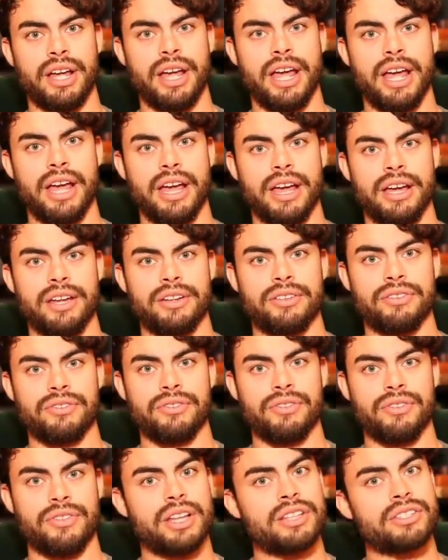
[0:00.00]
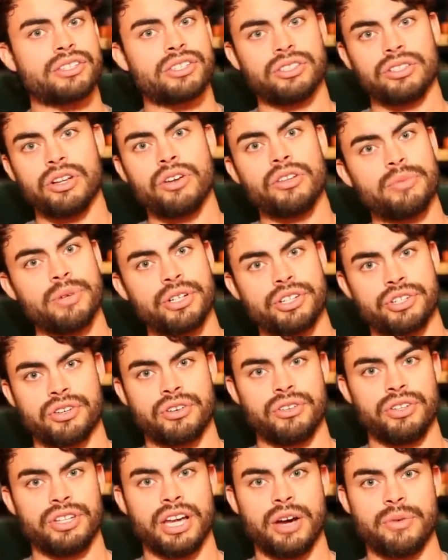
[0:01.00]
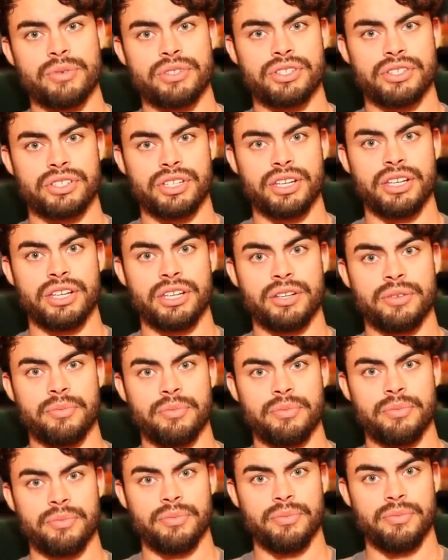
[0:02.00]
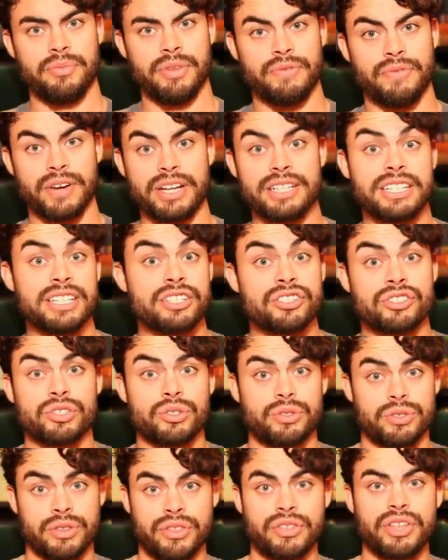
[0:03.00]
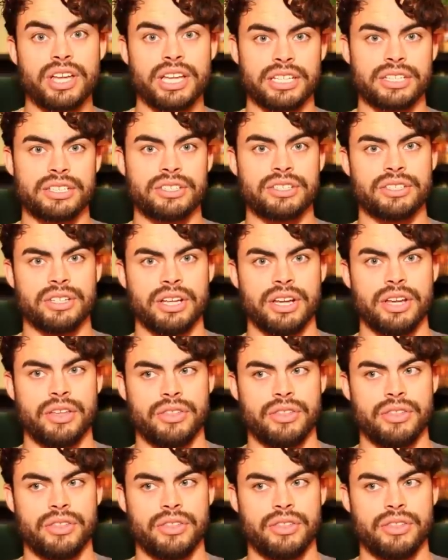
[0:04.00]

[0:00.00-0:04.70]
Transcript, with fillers: and then slowly but surely, I would see if I did certain things,